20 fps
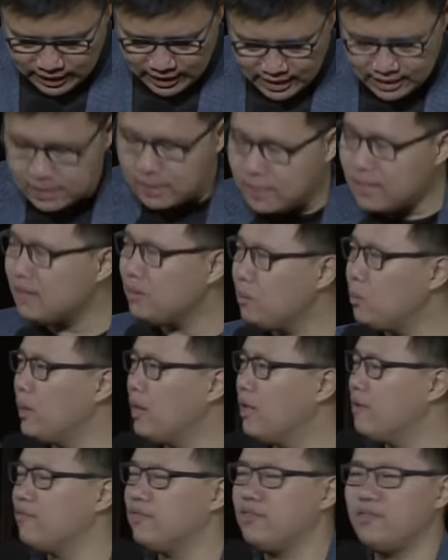And we
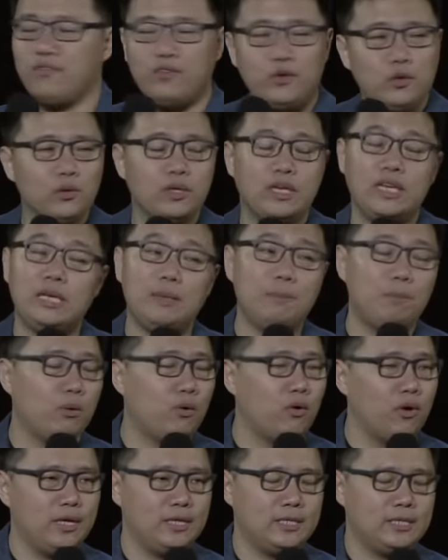have a few key
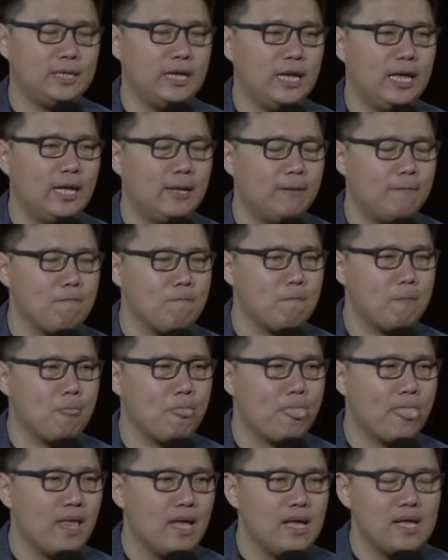points, and
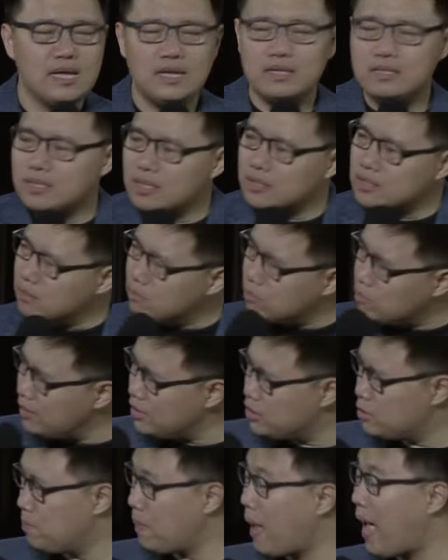it's such a
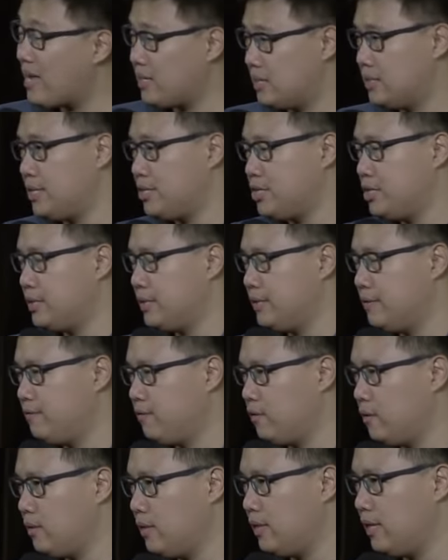rich passage.
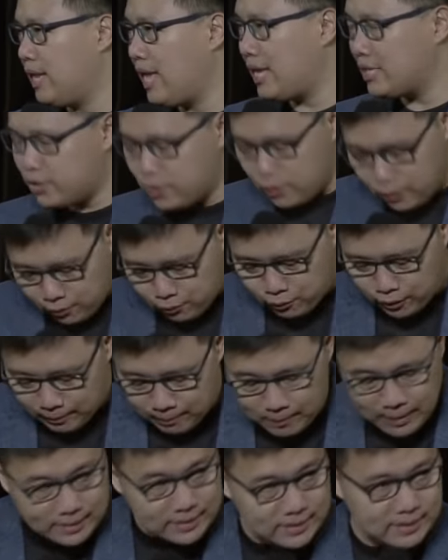For the last 3
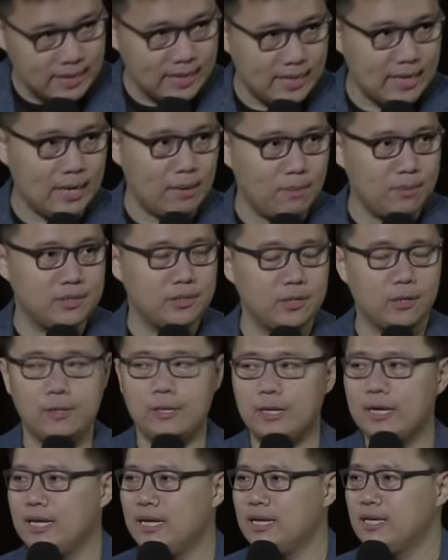months that I was
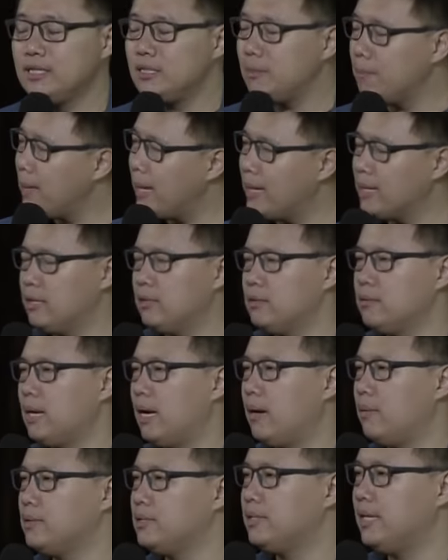on sabbatical,
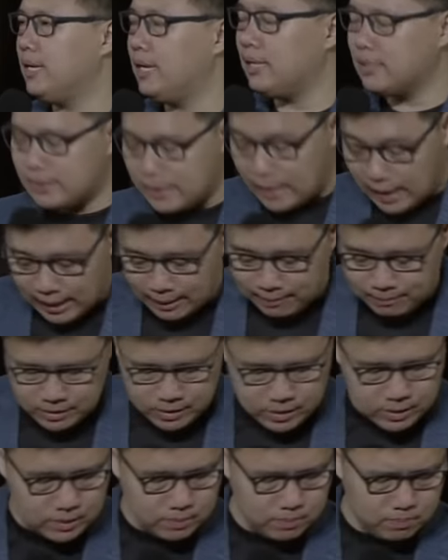I was taking time
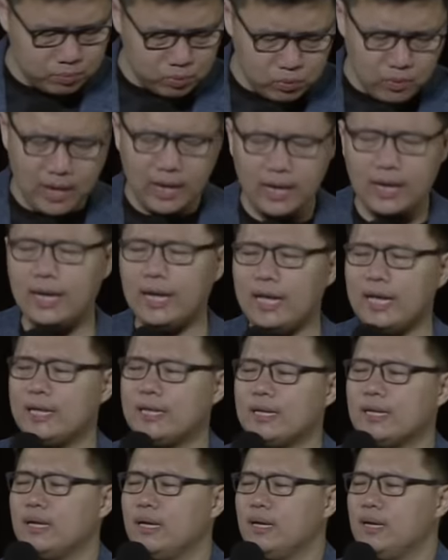to pray
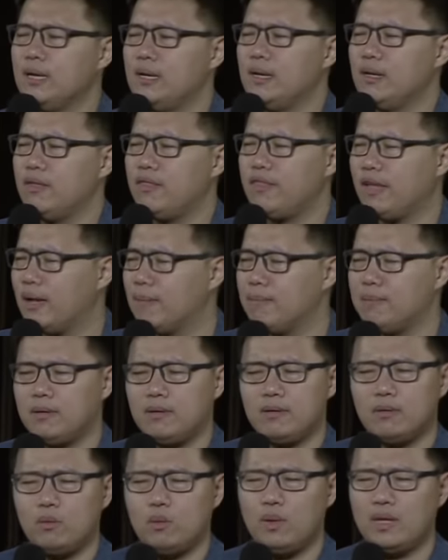and think
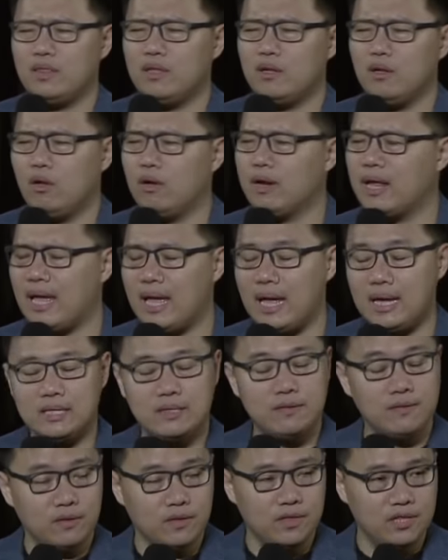about what the Lord
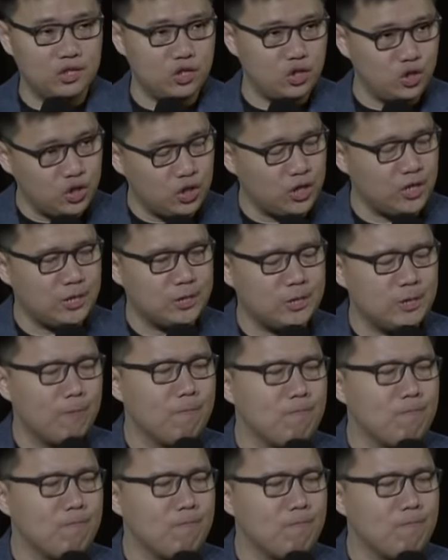has for this church.